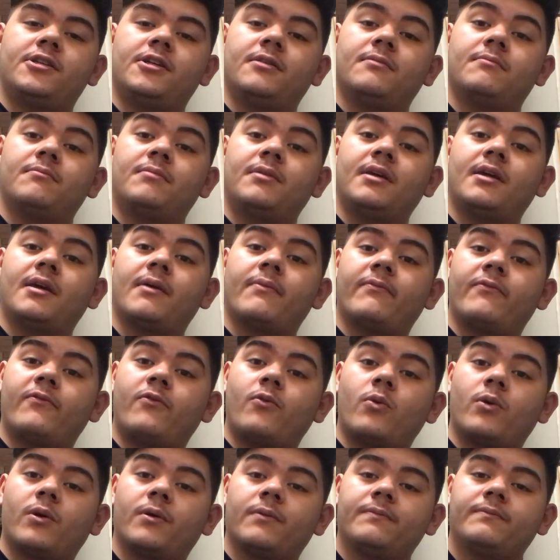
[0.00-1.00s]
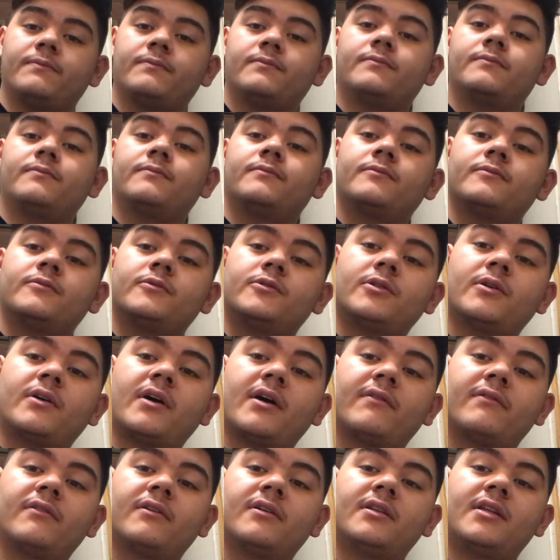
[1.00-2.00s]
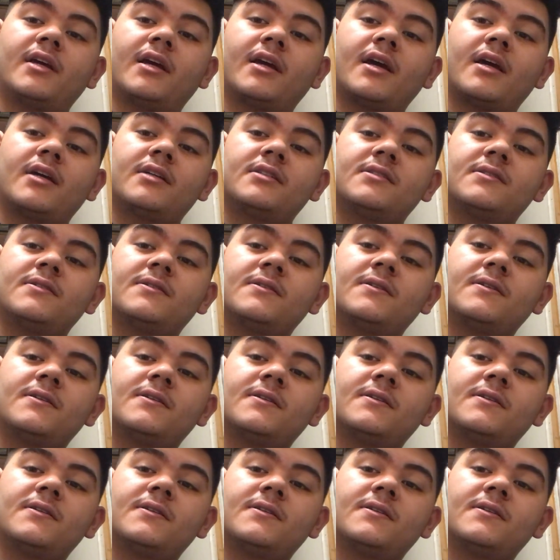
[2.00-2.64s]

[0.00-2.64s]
GMP M4. So have a good day, guys.